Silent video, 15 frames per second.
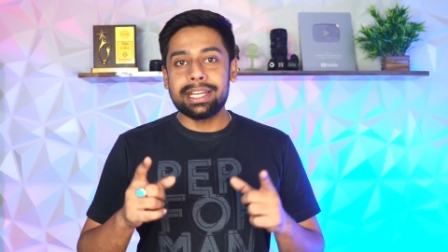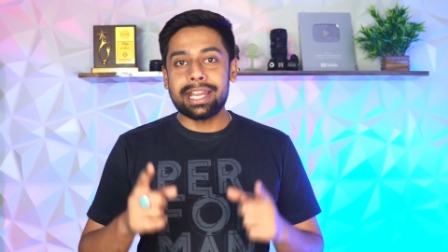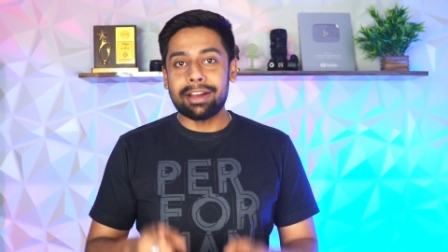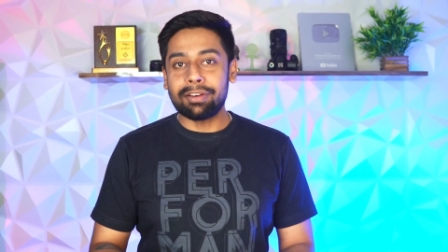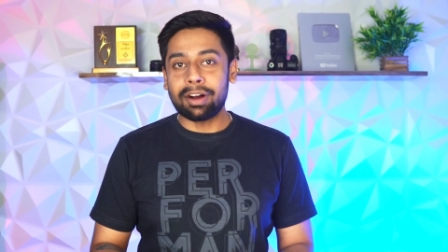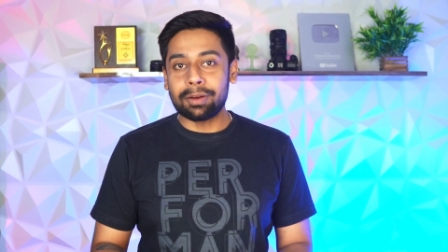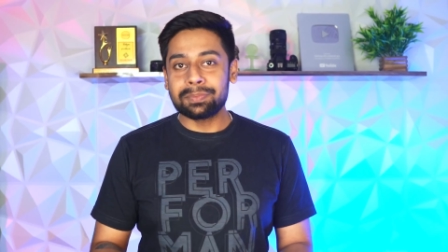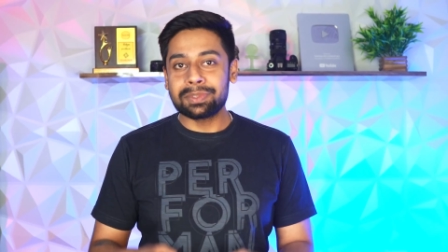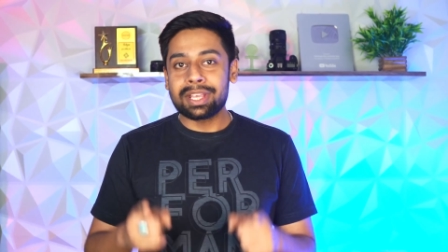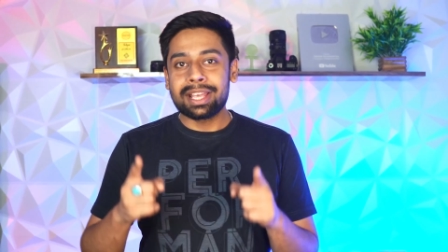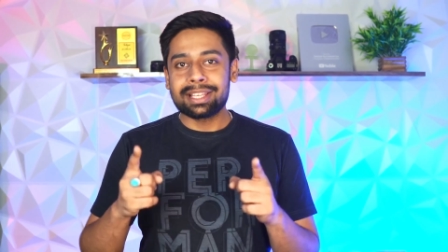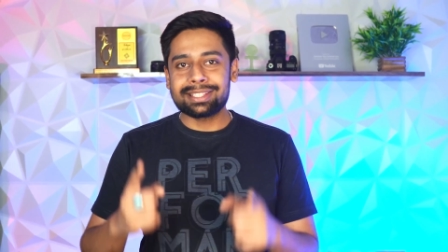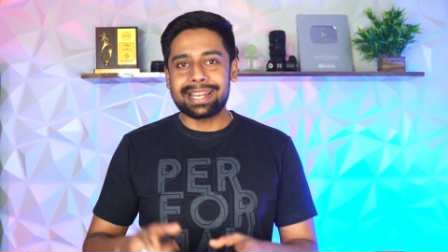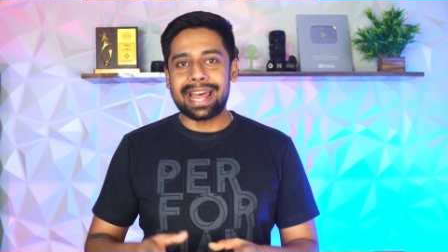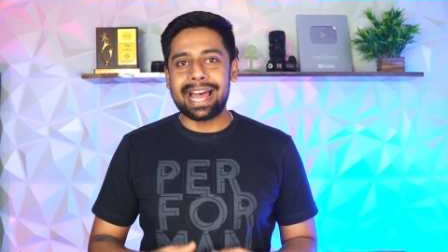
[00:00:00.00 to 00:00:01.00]
DevOps
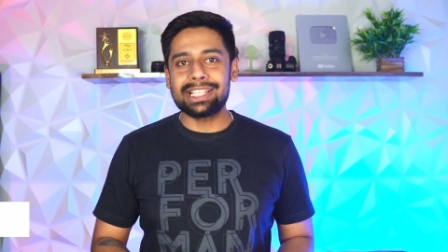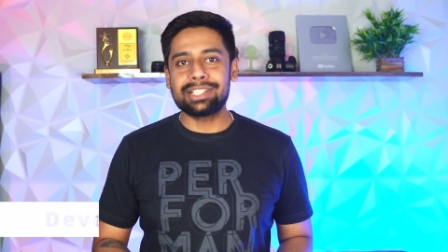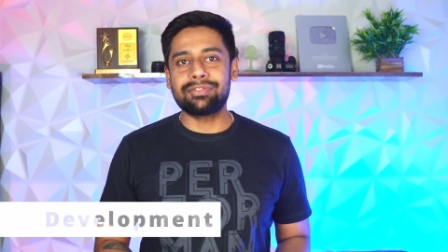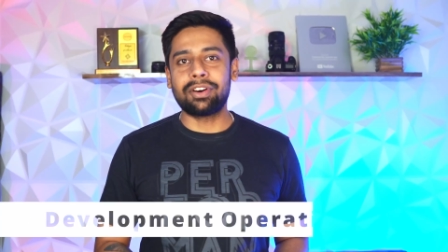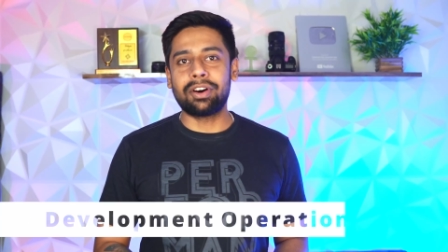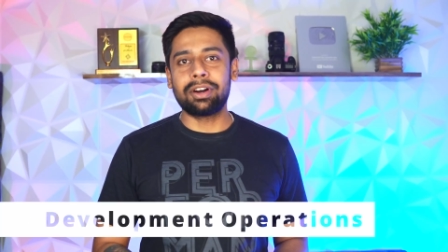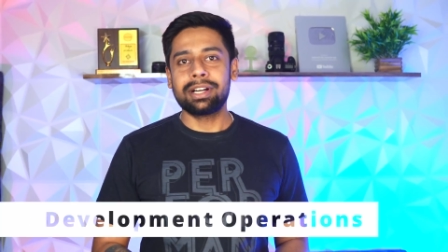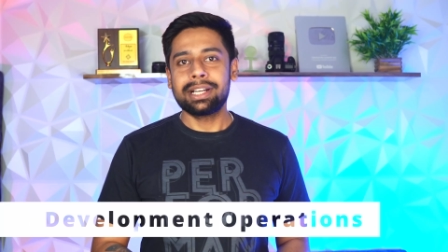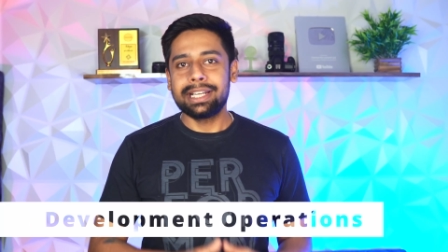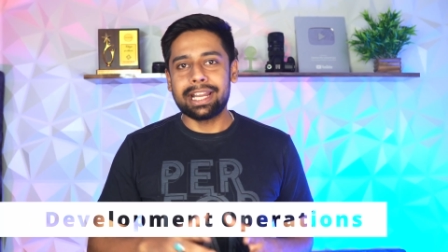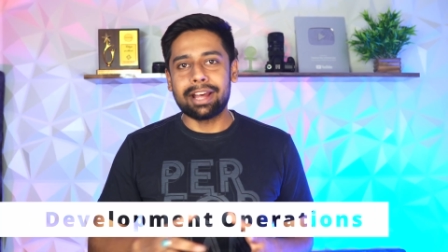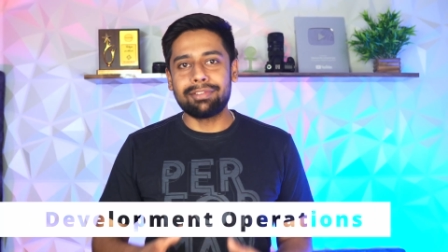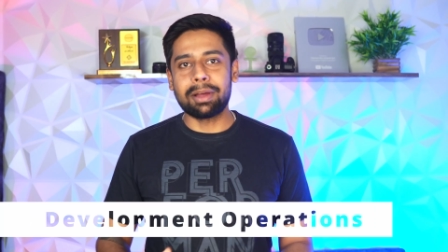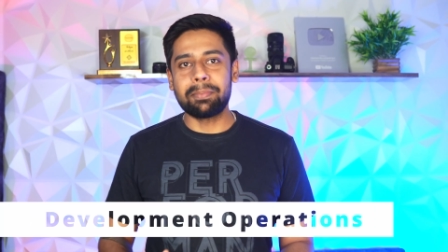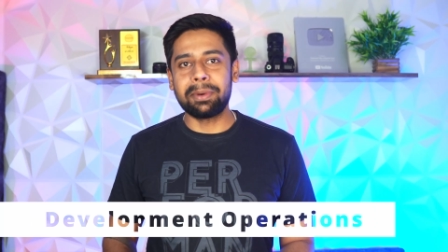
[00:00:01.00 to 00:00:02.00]
stands for
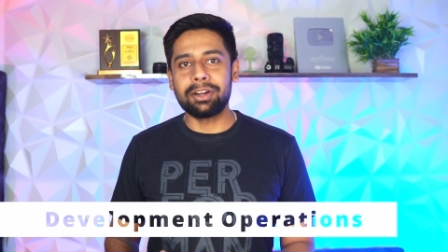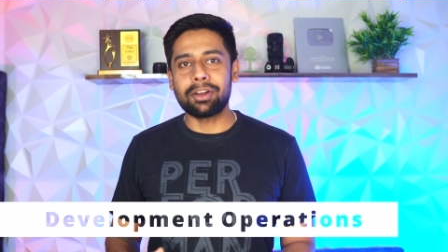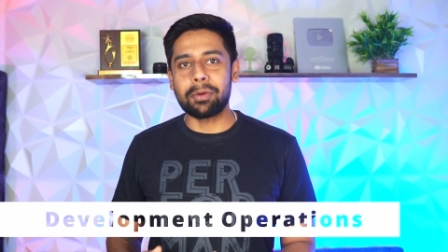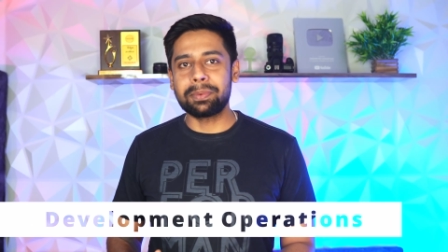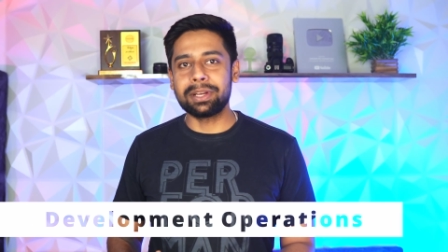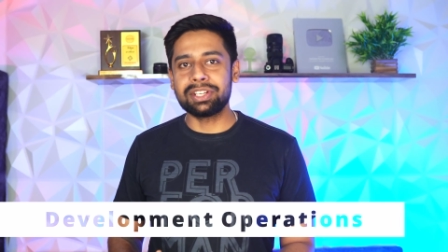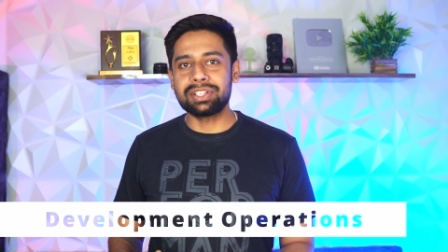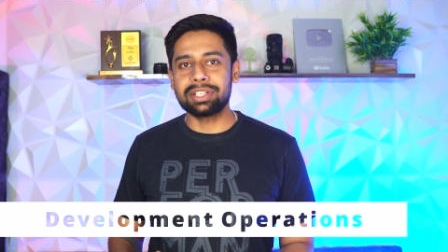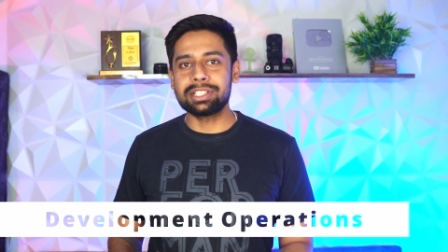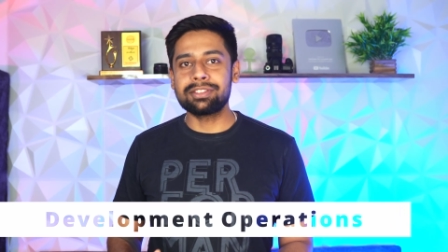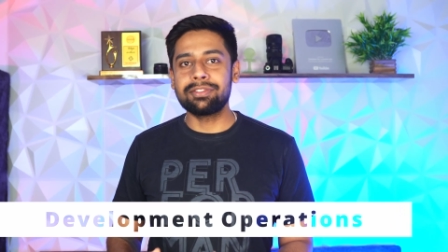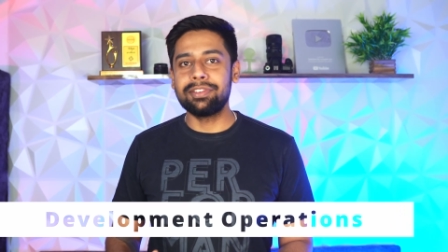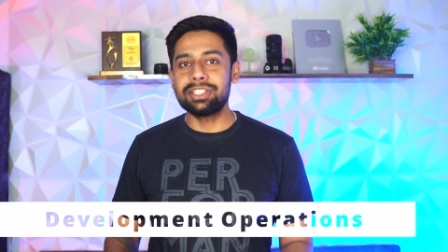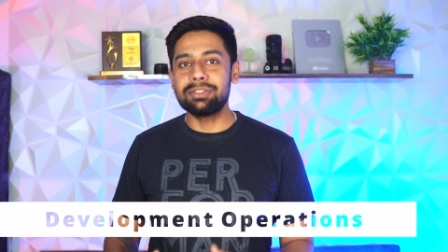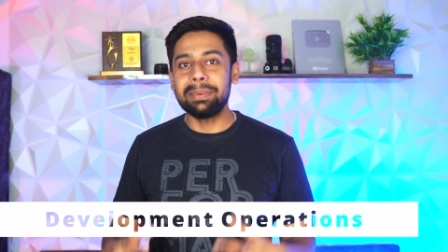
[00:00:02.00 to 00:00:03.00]
Development
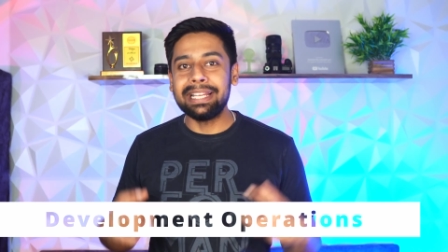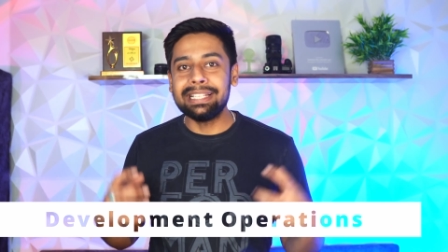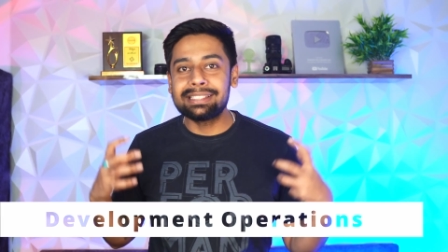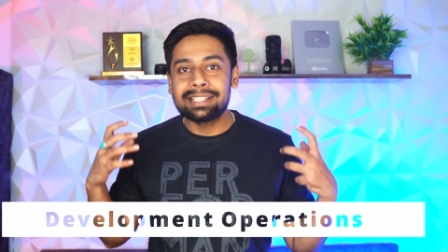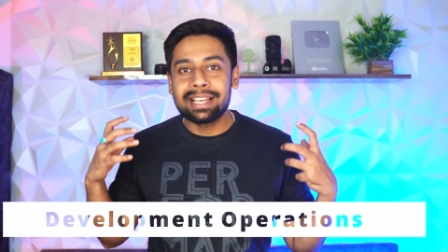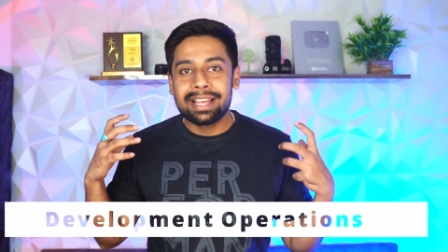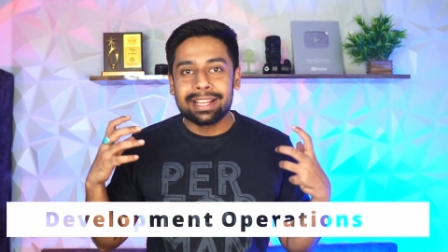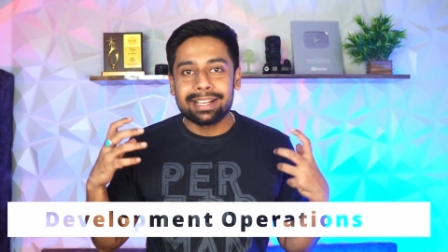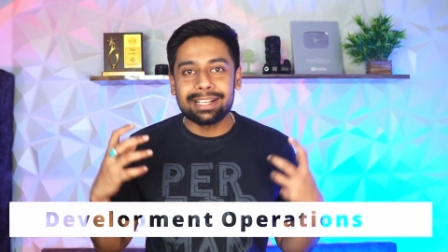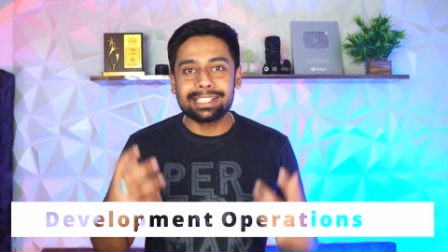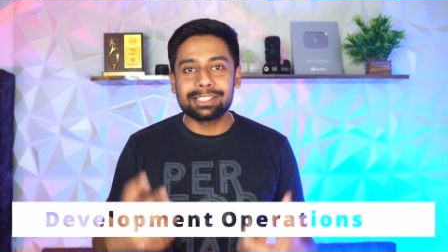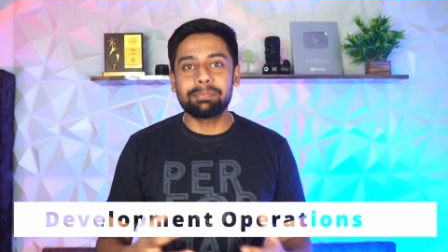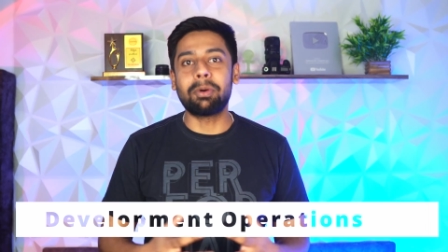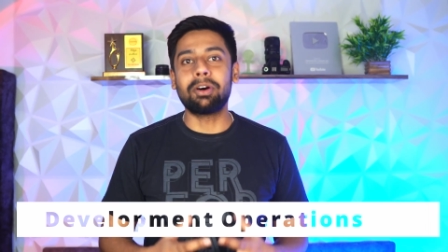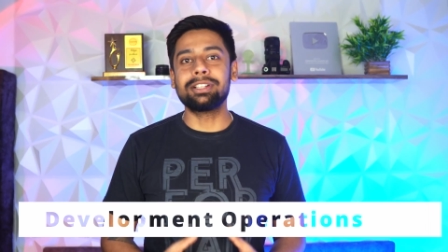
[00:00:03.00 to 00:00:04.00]
Operations, which means
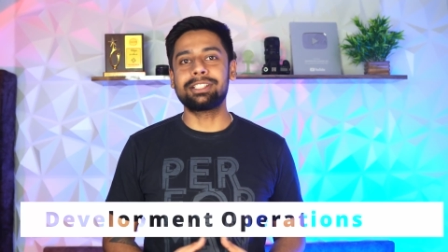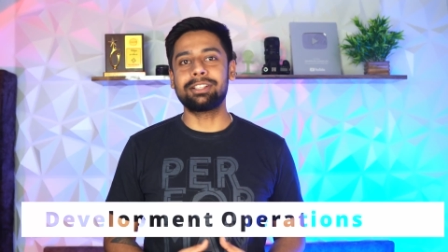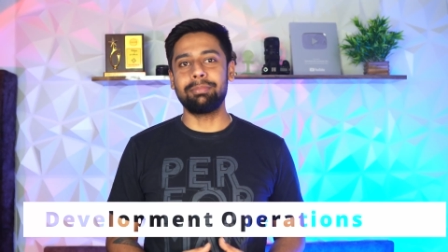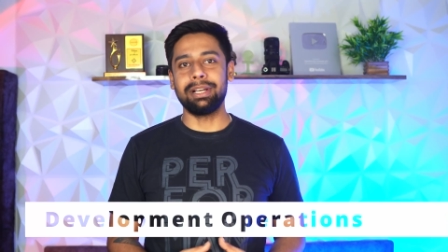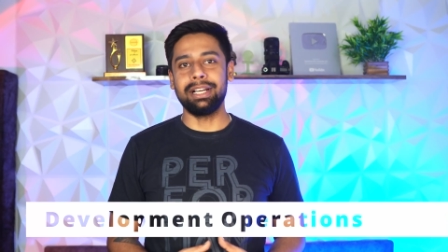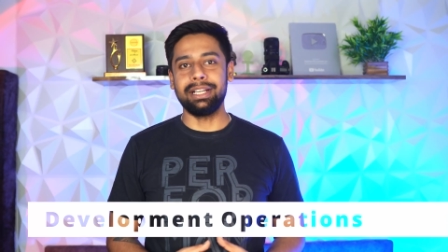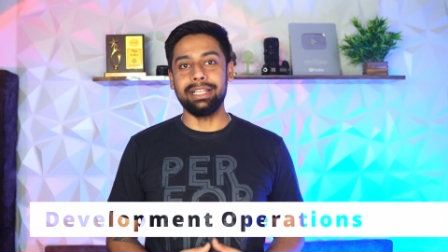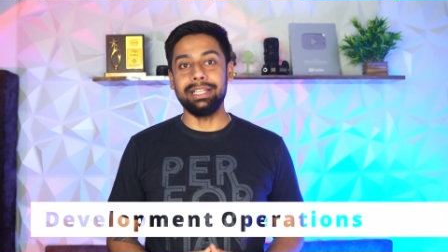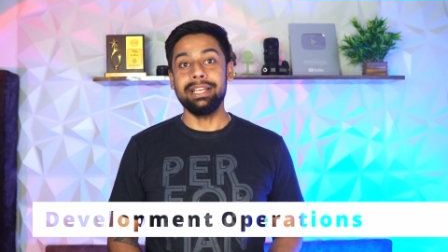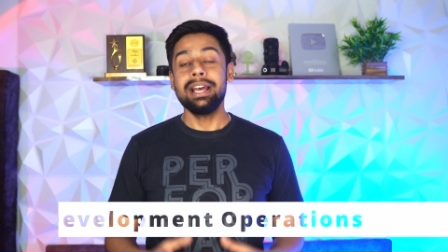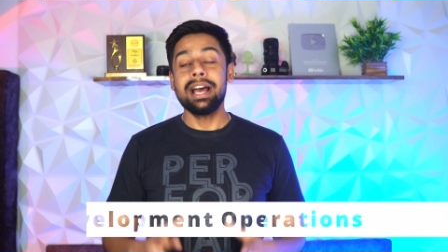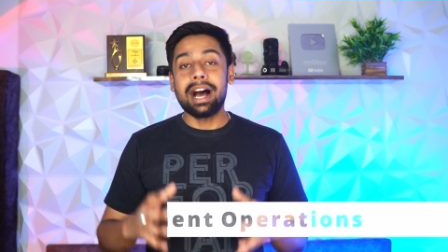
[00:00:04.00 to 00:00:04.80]
responsibility,